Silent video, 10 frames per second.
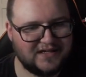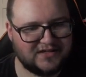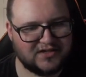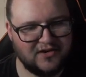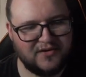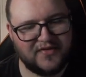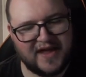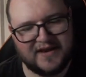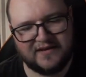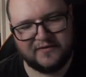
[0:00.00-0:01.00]
So
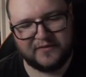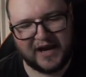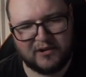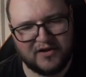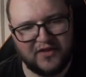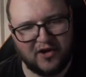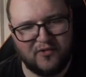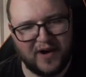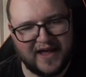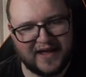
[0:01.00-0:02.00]
then, out of
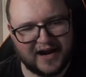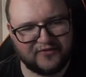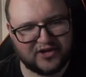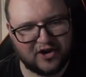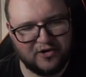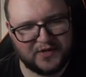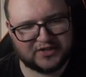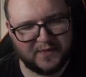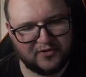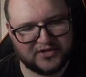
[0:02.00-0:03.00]
nowhere, after Cobie
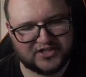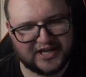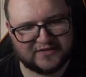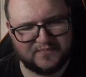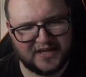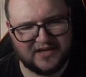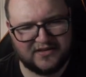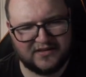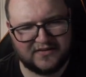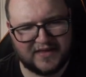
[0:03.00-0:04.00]
Smulders gets
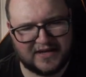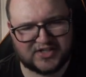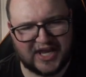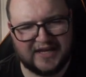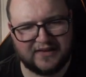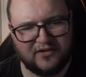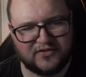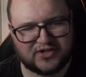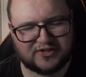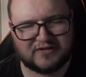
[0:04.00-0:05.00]
beaten, then
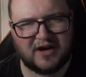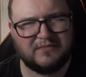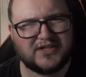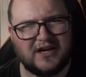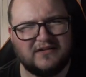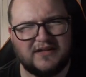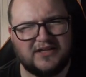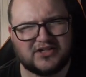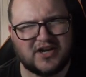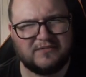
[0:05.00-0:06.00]
Talos comes out.
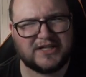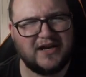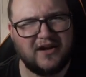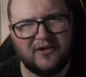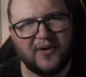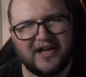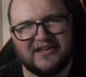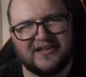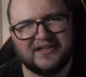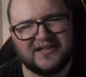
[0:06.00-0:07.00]
He just comes out of
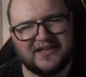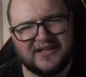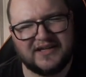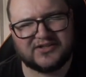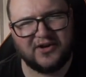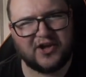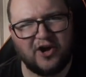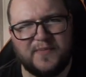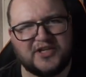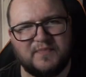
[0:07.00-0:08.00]
nowhere. It's like
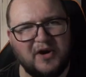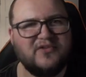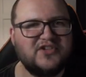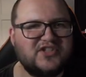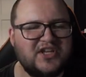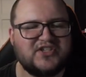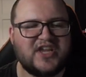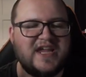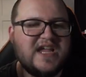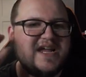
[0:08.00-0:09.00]
Cobie Smulders didn't
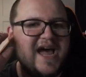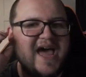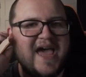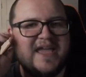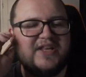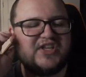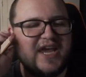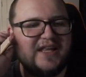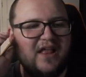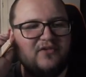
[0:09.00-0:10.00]
say, "Hey,
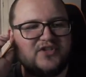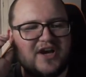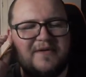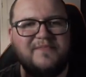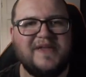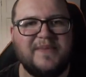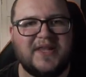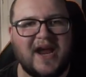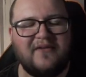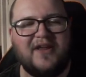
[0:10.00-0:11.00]
Talos, come and meet
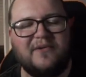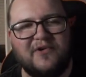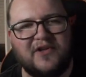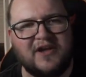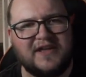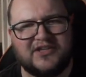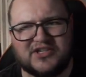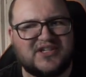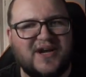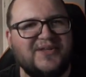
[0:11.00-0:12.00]
me down here, will you?" He
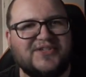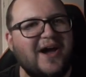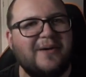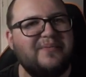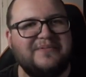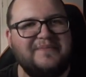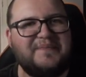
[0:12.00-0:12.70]
just turns up.